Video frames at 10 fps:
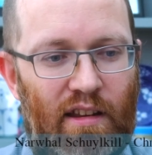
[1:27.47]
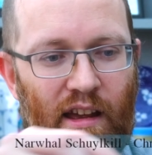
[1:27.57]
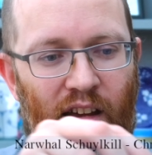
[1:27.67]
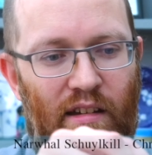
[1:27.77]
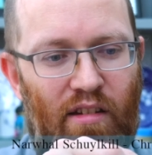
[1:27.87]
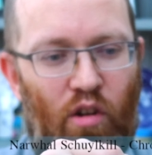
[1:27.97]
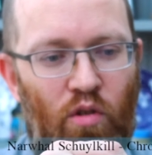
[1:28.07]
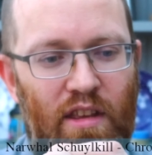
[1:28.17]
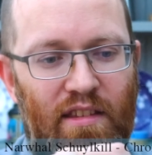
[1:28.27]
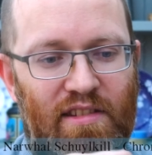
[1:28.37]

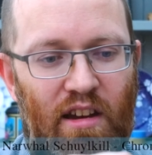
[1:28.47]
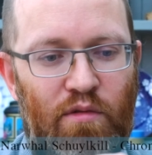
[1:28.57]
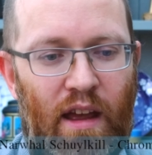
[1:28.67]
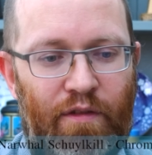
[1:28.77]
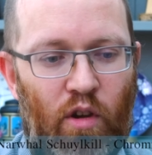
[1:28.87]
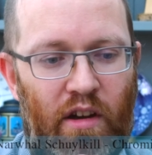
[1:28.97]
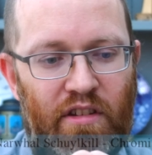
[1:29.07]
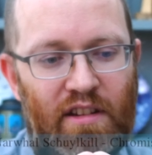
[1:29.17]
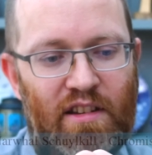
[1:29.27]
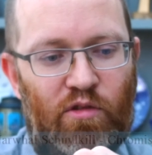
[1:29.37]
On the inside we have got a
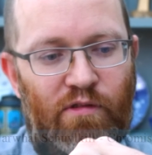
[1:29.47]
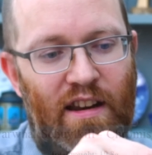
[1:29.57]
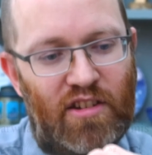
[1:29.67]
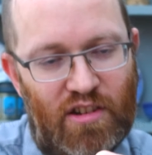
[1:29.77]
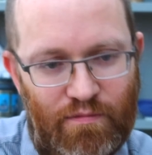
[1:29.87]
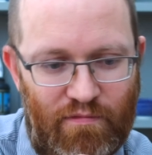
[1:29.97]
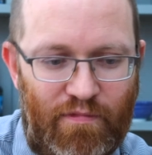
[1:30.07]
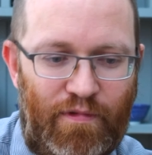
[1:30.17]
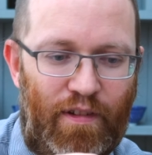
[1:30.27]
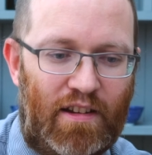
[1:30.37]
nice little wrench.
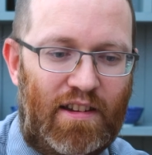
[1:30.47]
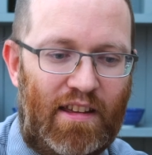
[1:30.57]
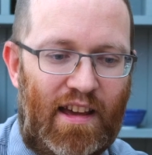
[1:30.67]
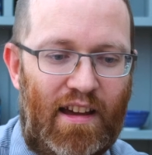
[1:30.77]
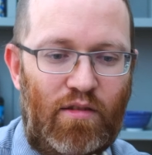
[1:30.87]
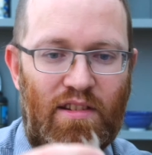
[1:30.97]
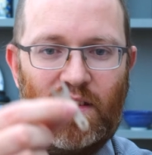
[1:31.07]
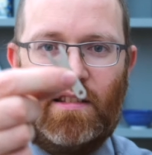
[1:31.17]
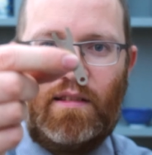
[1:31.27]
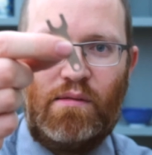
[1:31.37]
If I can take that out.
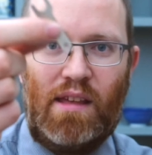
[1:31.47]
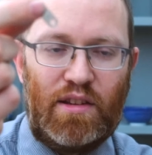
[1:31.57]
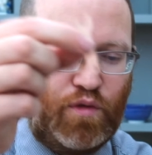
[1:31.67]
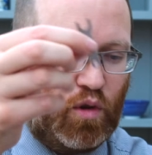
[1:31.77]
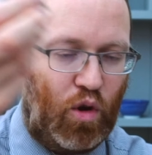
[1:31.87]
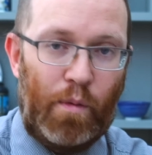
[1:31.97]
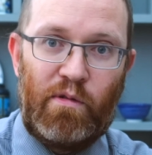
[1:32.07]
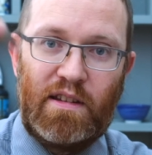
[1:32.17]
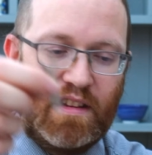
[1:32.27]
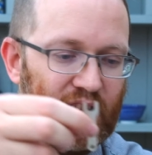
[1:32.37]
That's for
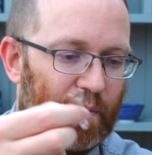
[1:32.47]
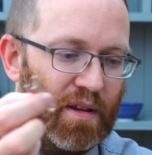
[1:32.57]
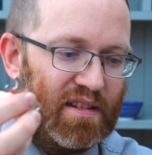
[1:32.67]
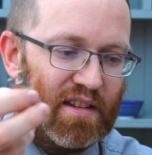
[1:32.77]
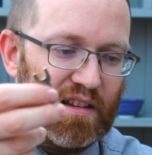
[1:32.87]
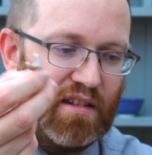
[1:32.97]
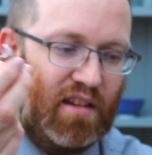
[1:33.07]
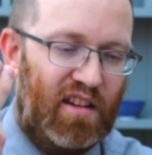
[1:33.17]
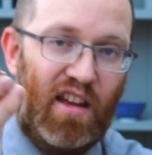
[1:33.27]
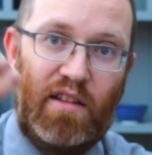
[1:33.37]
operating the
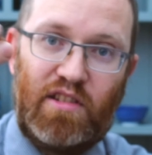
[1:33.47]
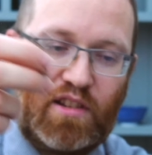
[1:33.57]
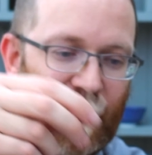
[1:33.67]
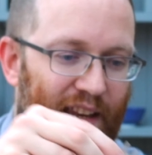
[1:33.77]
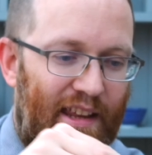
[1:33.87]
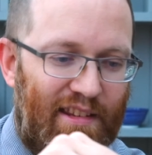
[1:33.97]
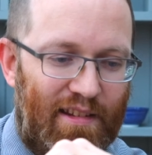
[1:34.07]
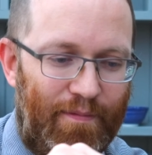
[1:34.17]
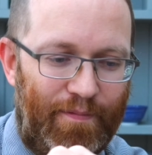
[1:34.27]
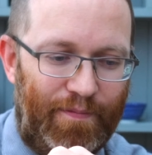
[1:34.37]
piston to clean it.
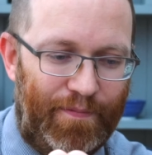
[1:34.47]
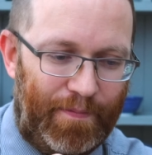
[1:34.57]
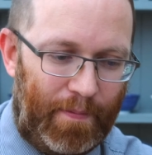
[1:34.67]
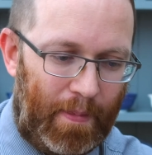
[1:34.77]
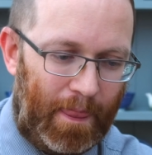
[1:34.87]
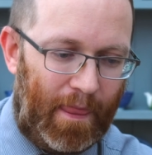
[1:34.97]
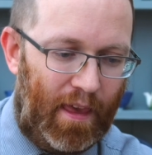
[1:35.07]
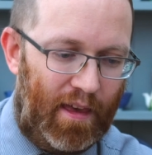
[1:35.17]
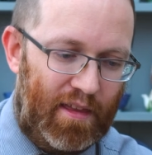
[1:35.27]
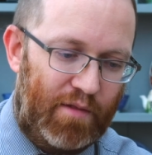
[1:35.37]

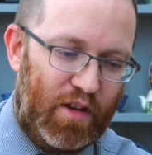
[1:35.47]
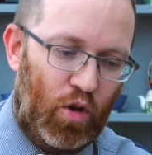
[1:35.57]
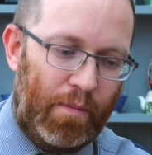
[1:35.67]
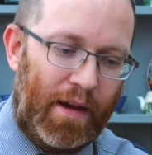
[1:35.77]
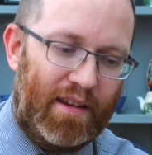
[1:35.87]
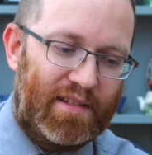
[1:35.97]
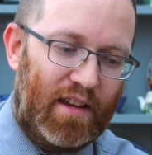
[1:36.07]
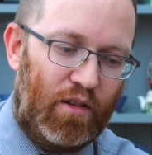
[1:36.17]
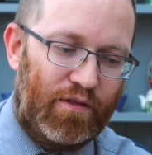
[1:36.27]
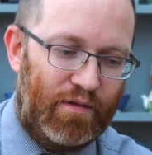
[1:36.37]
And then we've got the pen
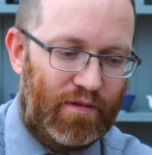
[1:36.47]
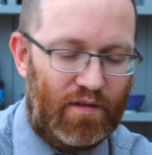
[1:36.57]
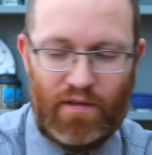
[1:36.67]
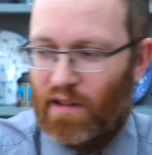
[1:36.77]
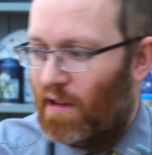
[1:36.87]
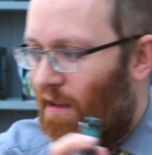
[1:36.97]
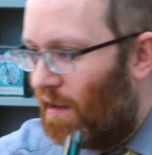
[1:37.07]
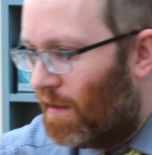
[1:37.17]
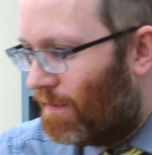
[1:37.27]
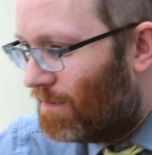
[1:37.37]
itself.
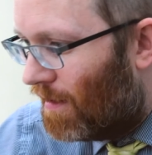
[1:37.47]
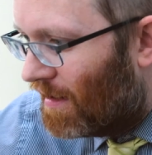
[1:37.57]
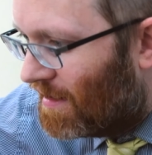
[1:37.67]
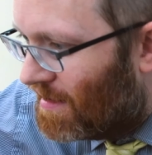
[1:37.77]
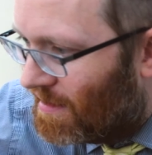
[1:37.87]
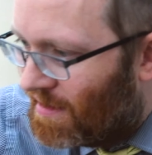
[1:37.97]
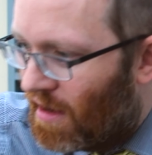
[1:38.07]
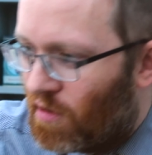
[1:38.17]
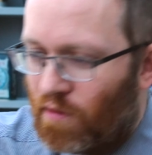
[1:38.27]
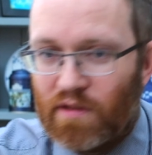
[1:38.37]
Right,
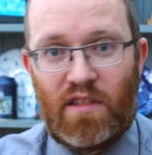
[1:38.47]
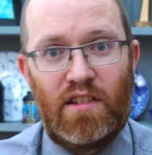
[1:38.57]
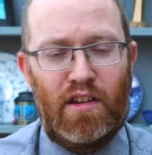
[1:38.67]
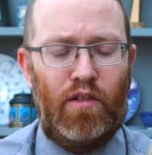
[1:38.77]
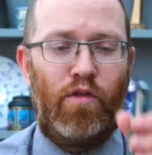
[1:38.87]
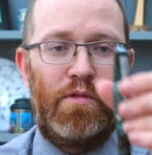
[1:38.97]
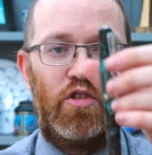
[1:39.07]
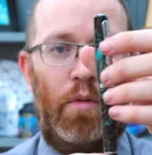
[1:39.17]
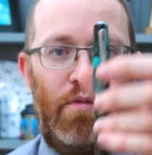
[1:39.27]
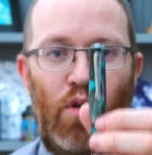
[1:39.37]
so starting from the
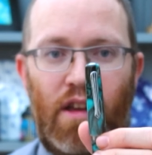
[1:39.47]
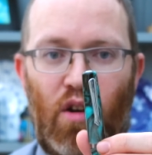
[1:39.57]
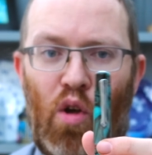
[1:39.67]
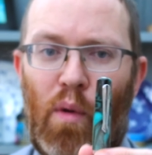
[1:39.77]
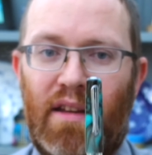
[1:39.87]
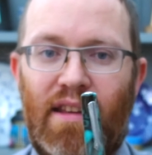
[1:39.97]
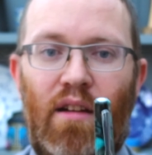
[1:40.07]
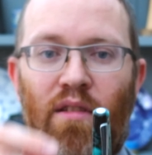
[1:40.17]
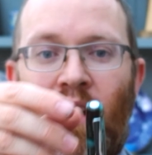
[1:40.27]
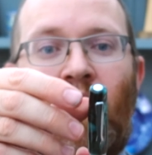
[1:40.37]
top and working our way down,